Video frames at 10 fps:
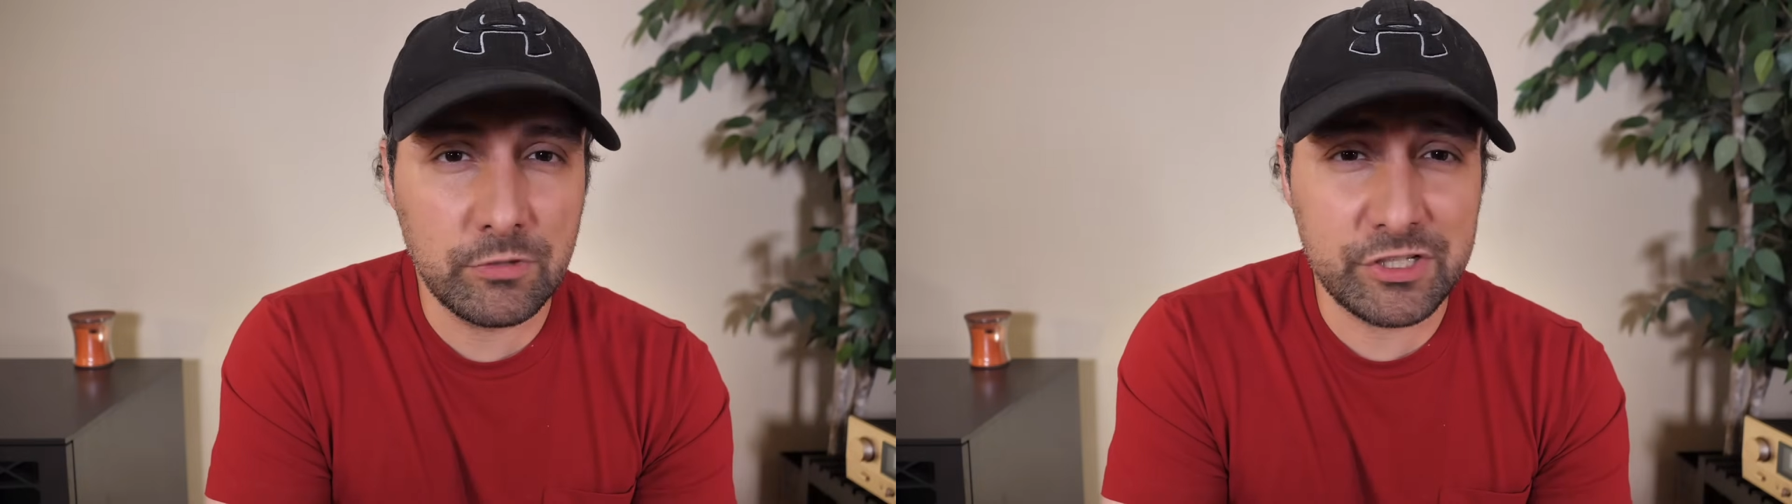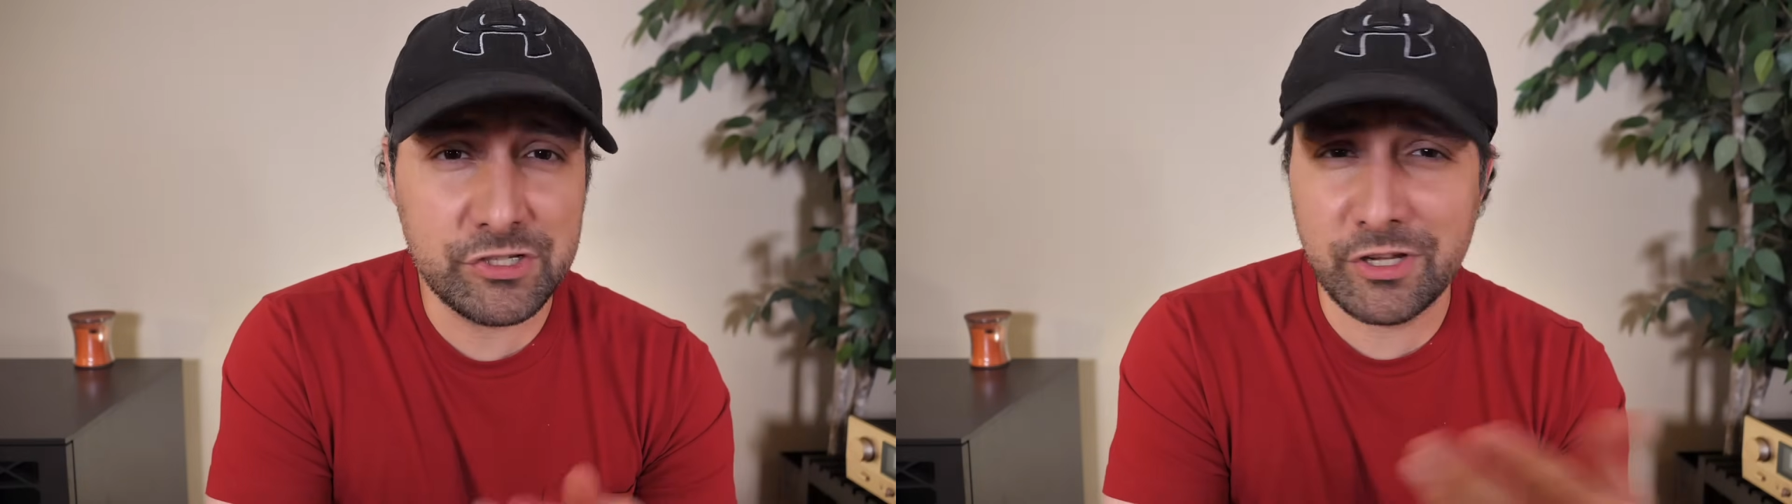
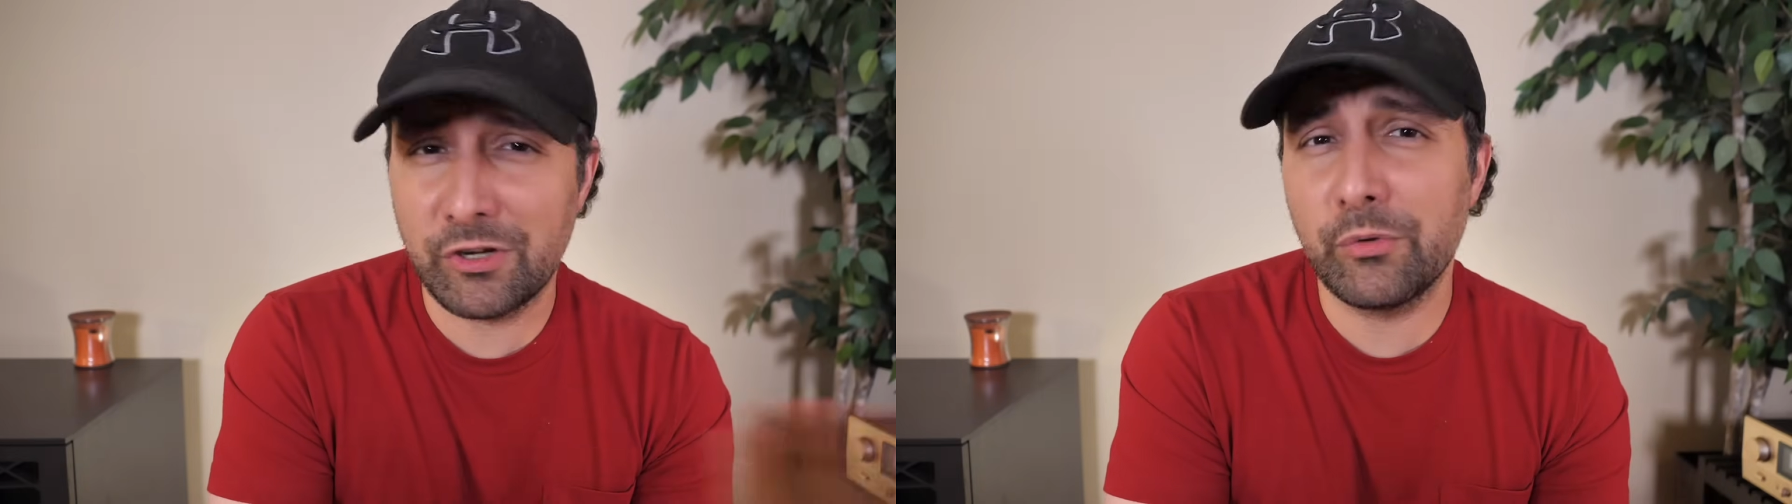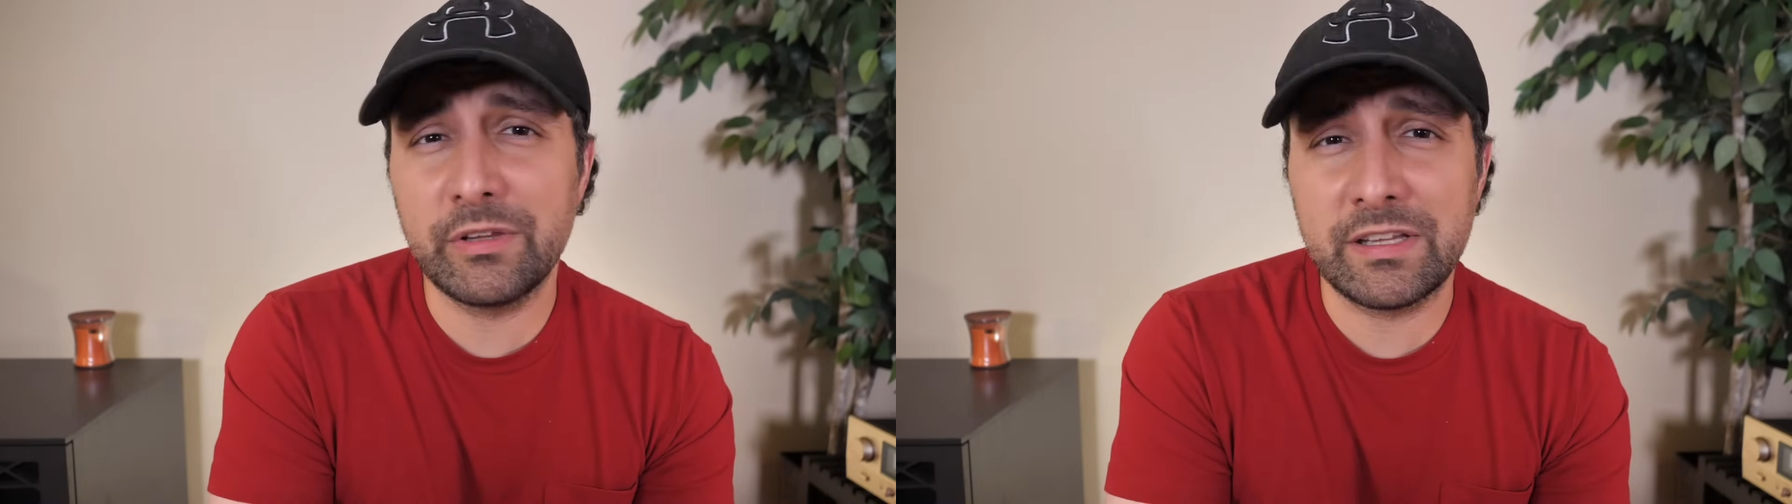which you can
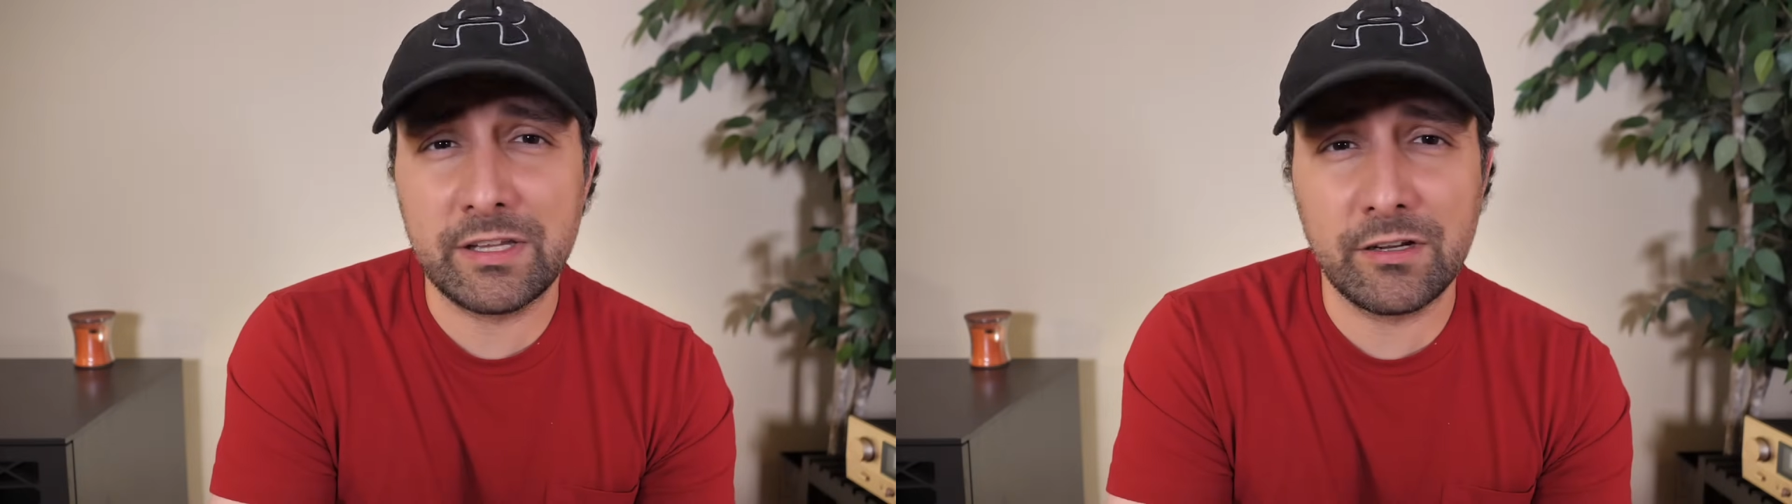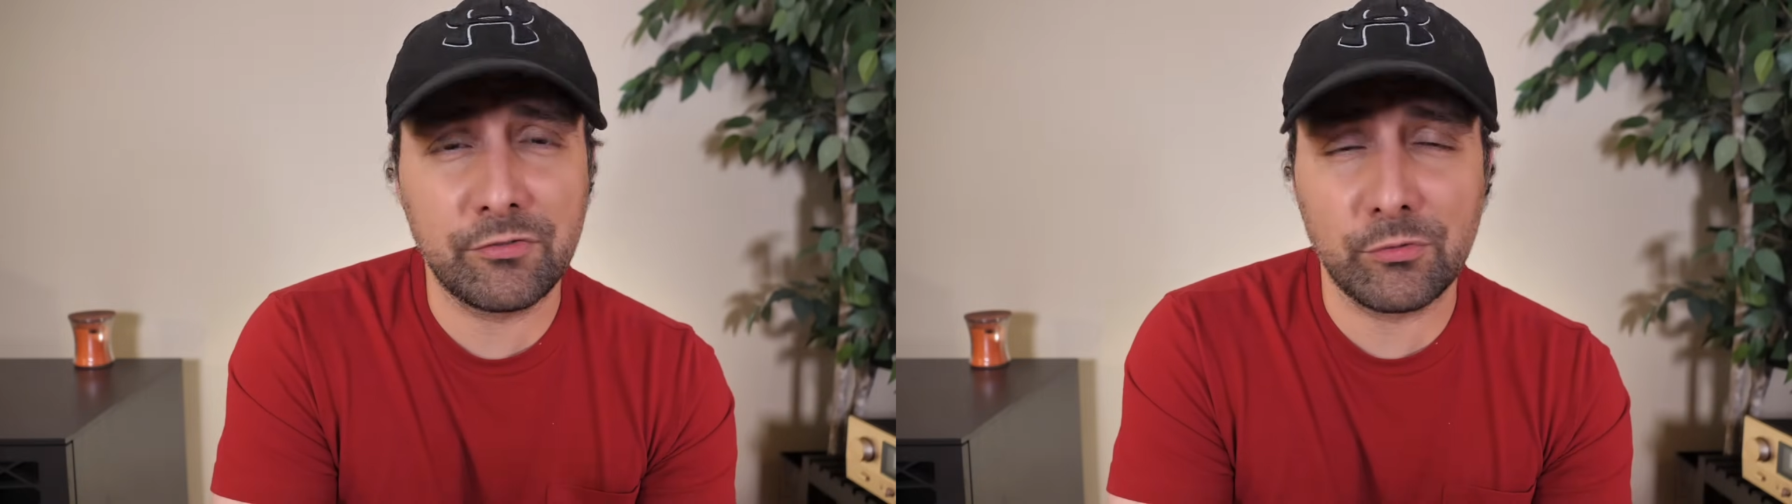only
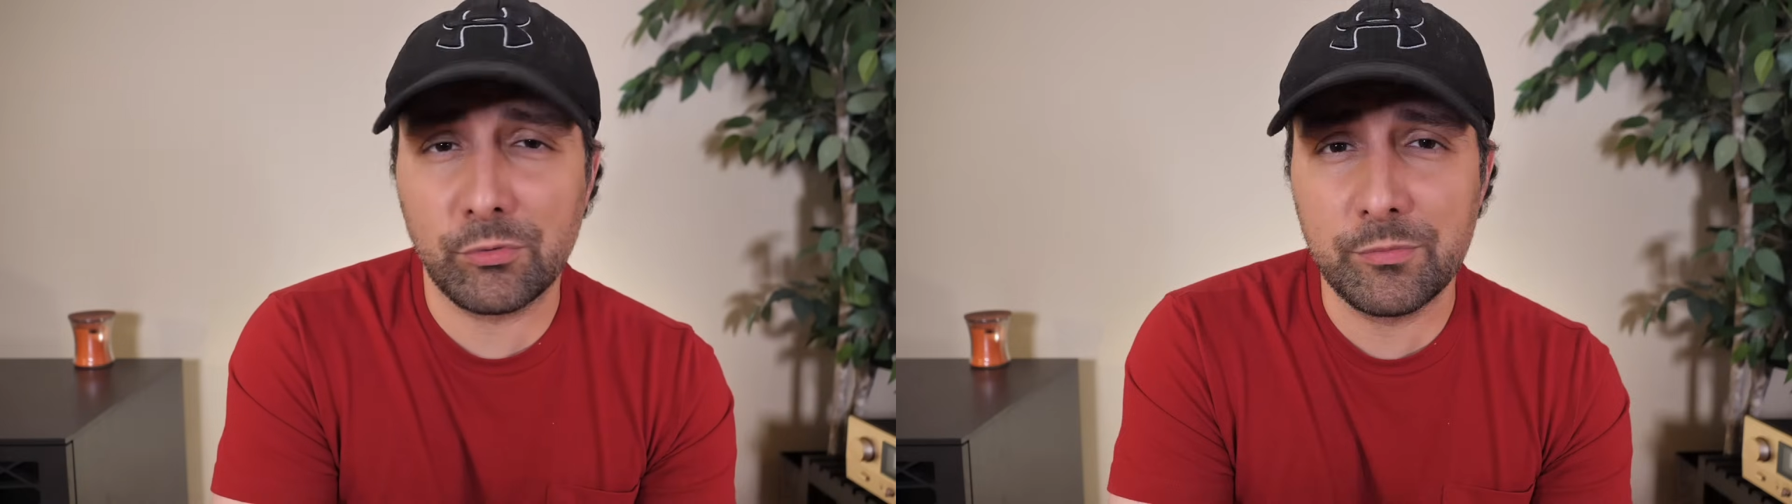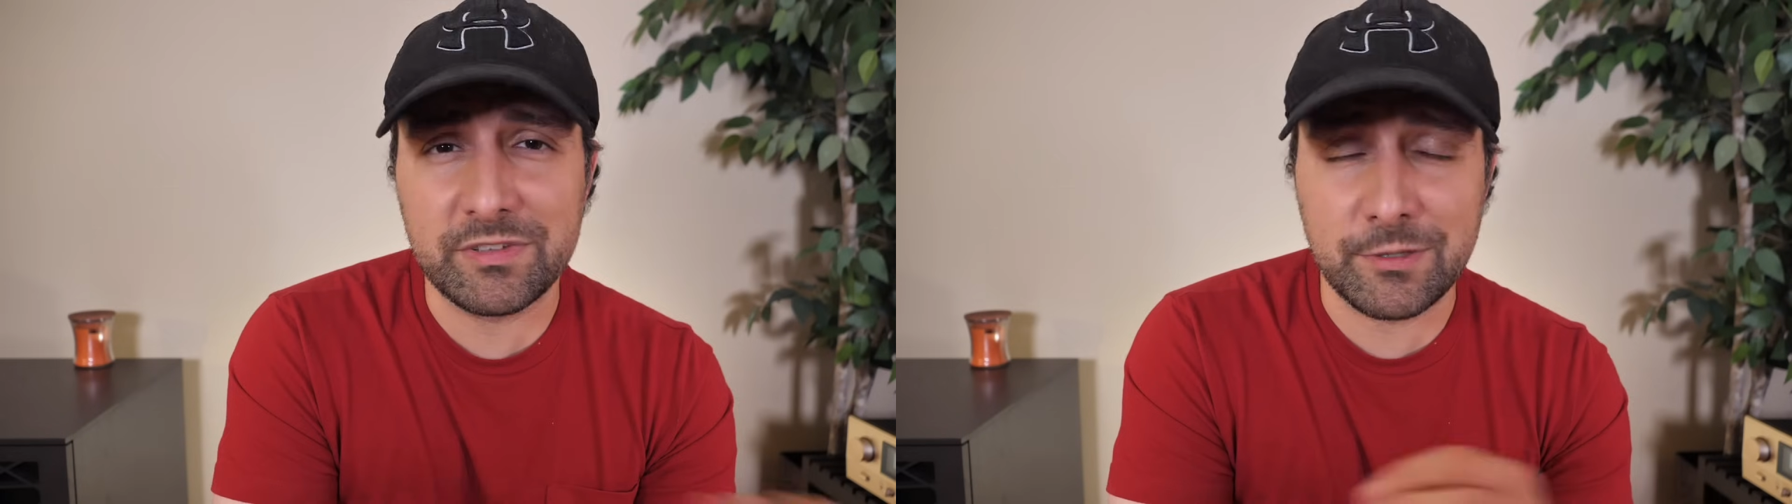hear if the room is